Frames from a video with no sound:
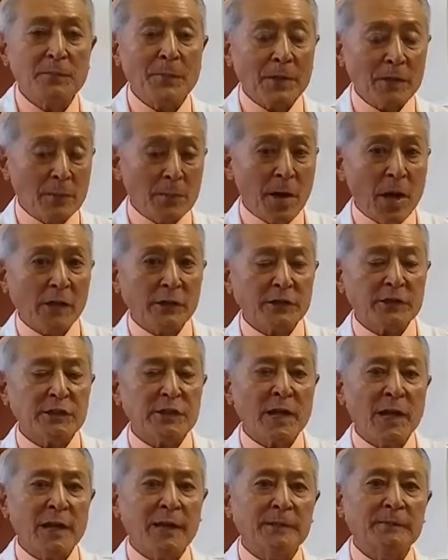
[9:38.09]
the
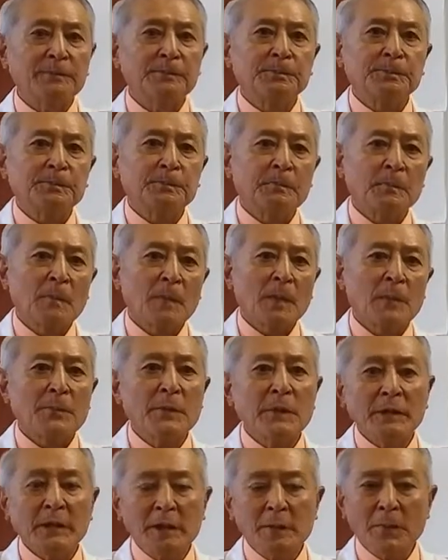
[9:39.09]
metabolic side,
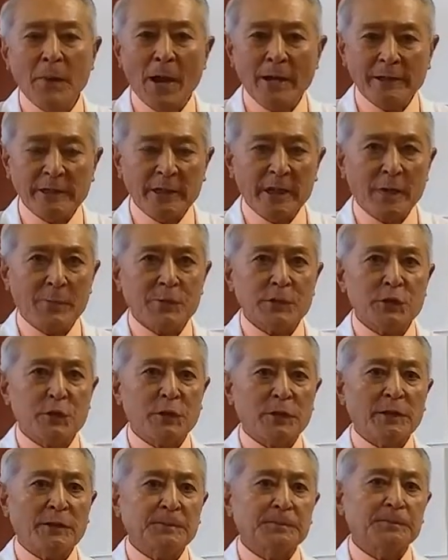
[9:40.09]
meaning body
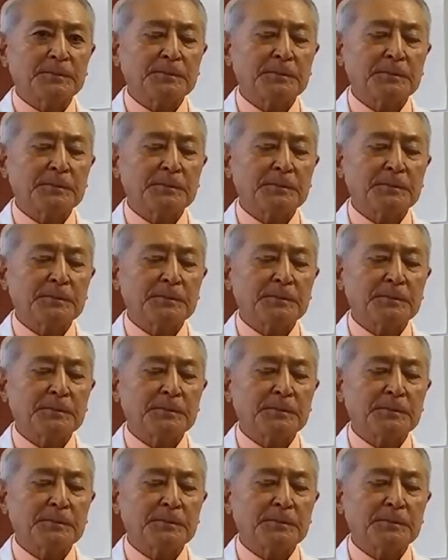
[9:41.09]
chemistry.